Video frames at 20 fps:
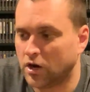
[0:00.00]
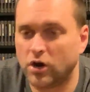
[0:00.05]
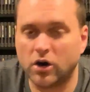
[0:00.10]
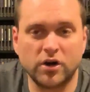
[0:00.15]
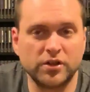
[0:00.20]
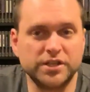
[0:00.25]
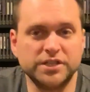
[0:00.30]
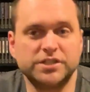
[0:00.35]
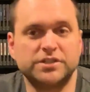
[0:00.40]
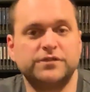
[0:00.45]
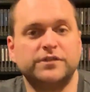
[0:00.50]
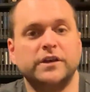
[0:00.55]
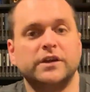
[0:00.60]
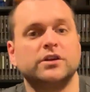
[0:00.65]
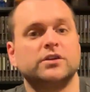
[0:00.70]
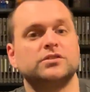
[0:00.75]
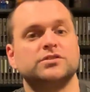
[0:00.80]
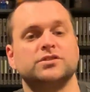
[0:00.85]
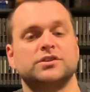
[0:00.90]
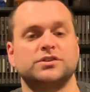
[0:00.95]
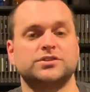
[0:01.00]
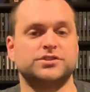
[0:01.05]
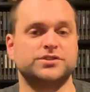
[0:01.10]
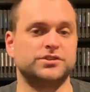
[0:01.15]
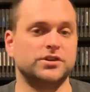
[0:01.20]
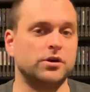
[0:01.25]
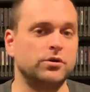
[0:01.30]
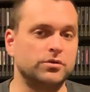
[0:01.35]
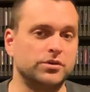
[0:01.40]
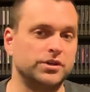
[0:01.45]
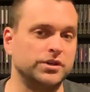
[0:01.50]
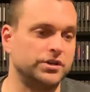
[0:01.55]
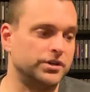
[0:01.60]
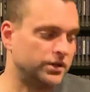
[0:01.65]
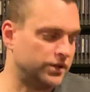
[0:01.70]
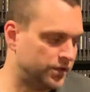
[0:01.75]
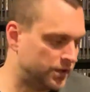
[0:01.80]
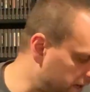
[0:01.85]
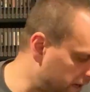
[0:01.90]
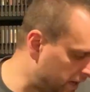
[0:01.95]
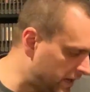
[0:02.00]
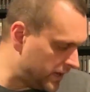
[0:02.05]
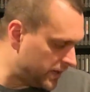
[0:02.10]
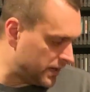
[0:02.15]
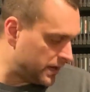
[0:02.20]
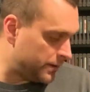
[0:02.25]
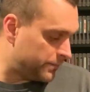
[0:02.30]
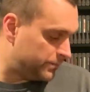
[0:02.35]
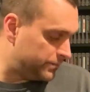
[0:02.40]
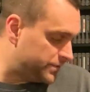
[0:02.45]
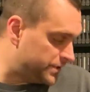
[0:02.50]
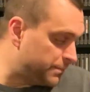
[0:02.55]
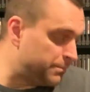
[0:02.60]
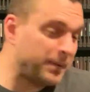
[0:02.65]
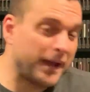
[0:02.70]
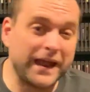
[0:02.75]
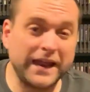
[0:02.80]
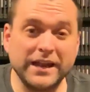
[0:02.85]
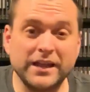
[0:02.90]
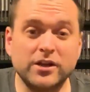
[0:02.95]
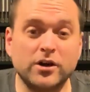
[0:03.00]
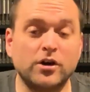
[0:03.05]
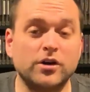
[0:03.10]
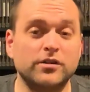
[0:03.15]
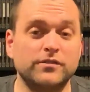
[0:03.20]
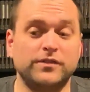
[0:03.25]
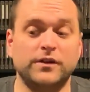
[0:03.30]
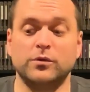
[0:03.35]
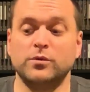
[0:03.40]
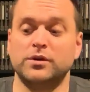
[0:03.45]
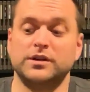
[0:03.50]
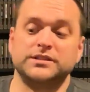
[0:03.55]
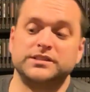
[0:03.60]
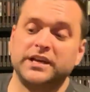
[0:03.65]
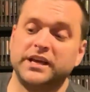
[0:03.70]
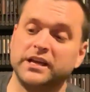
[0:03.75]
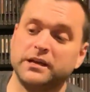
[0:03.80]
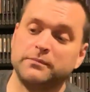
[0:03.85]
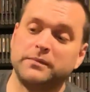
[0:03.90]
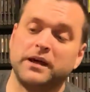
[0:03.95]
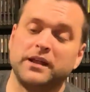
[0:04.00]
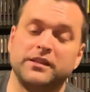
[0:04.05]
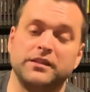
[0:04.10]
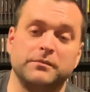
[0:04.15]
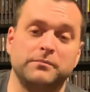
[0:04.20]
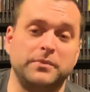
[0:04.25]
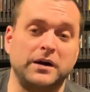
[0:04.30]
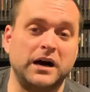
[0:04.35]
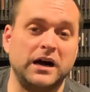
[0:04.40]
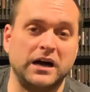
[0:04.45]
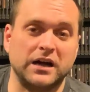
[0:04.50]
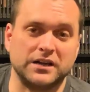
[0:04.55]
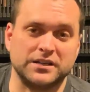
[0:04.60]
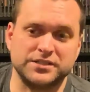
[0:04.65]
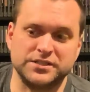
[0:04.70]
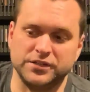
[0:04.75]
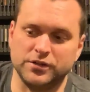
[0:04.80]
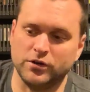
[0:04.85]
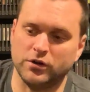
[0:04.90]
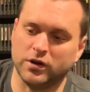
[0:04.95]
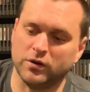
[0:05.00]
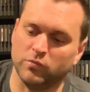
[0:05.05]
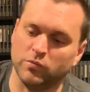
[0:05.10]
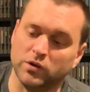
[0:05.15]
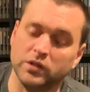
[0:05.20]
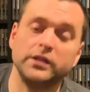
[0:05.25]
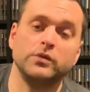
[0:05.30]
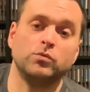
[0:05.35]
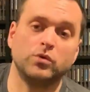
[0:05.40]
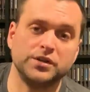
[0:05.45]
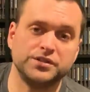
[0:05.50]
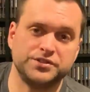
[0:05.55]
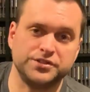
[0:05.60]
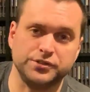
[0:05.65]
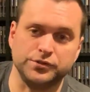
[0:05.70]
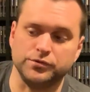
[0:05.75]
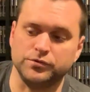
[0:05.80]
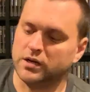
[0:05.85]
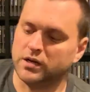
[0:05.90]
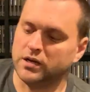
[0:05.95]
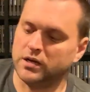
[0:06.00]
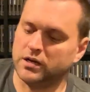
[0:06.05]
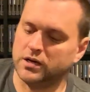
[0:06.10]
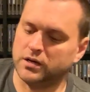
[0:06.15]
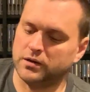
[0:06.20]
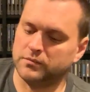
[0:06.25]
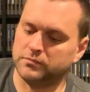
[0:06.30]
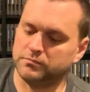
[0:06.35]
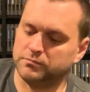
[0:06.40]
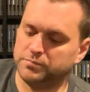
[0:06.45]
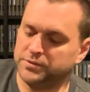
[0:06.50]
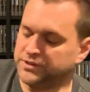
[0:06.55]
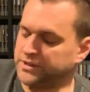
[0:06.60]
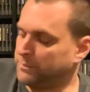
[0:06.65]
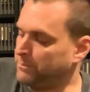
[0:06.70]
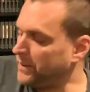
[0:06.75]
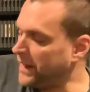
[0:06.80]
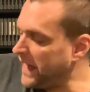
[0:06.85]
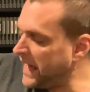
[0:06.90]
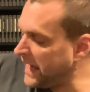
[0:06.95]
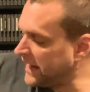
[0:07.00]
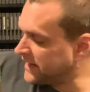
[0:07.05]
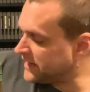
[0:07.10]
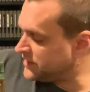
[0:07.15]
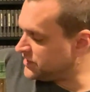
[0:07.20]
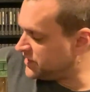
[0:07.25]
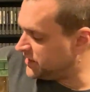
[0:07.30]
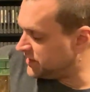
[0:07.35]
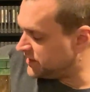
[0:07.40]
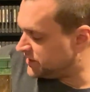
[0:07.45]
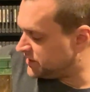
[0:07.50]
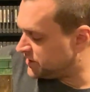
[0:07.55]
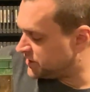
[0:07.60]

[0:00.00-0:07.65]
All these figures look so good, and I'm debating on if I want to take them out of the box. You know, I really want to, but the packaging is